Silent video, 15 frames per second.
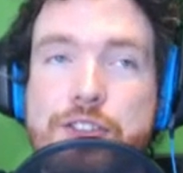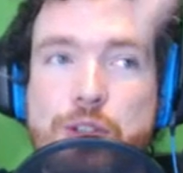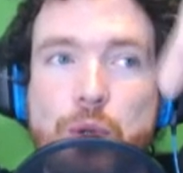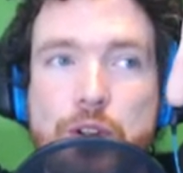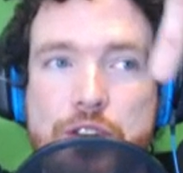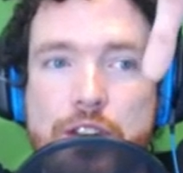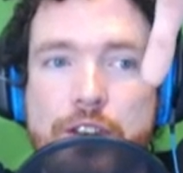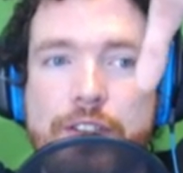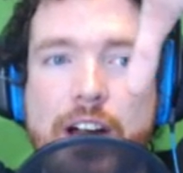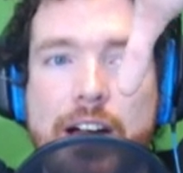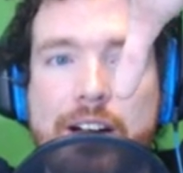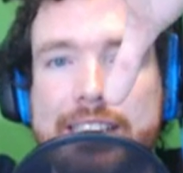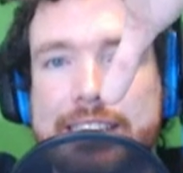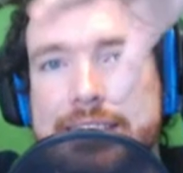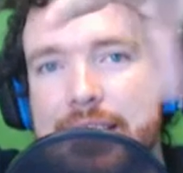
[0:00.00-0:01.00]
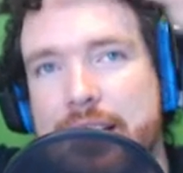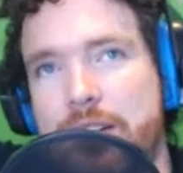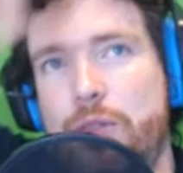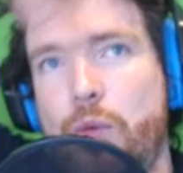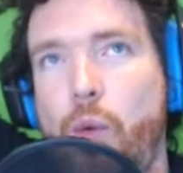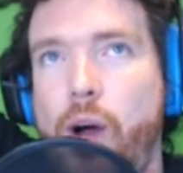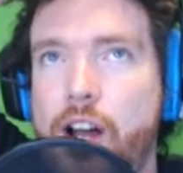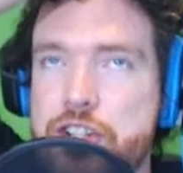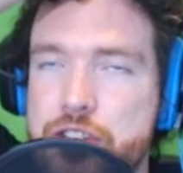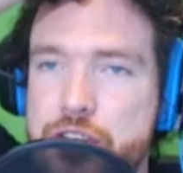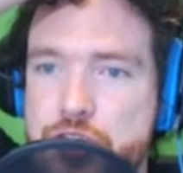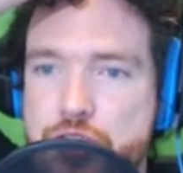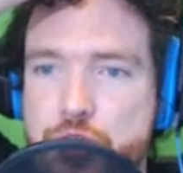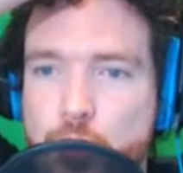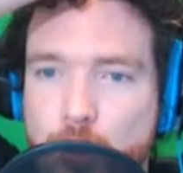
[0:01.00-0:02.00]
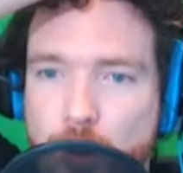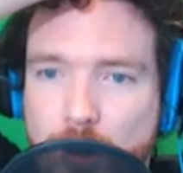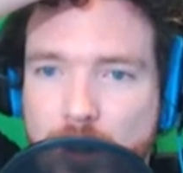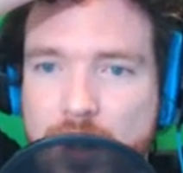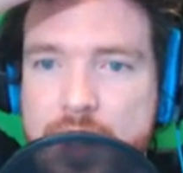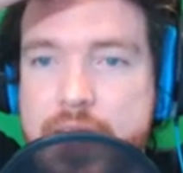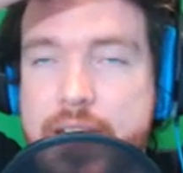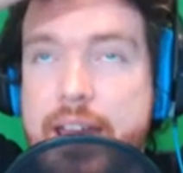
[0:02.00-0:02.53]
source of the virus that washed ashore,